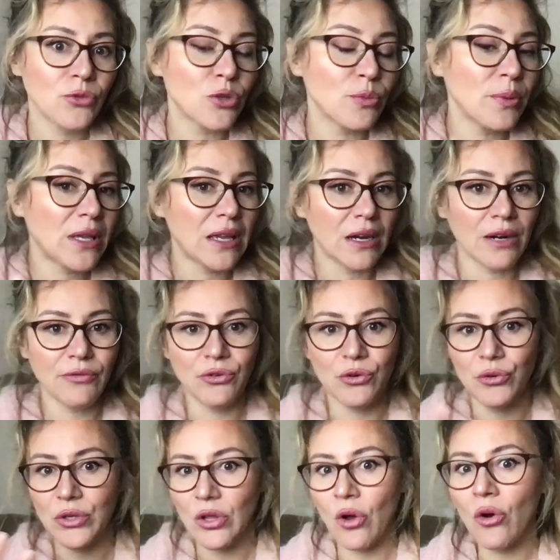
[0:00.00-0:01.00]
so be careful
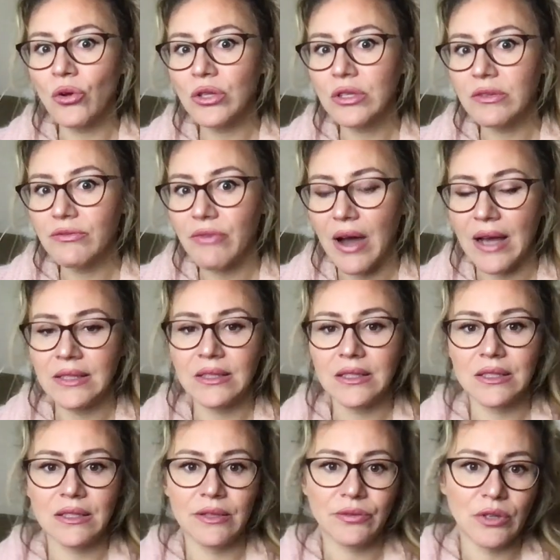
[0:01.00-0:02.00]
with all
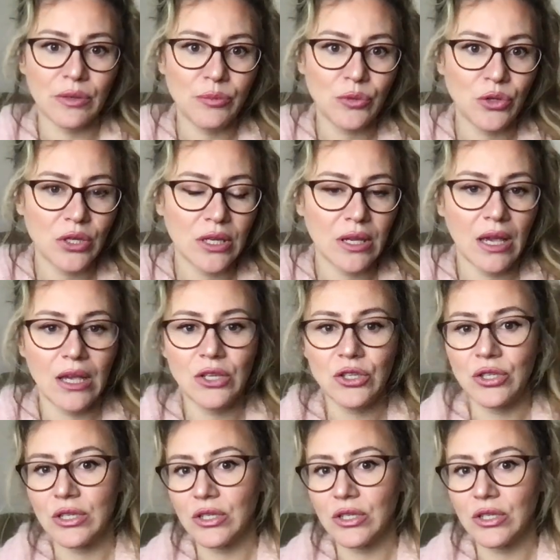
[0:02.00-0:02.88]
devices of communication